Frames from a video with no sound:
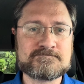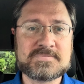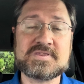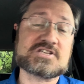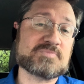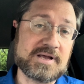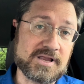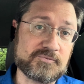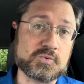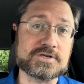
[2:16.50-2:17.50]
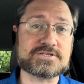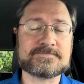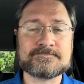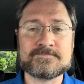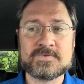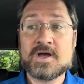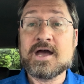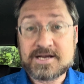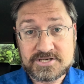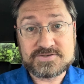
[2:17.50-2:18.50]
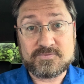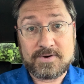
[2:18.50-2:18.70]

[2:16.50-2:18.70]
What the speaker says: and that's my loved ones. Because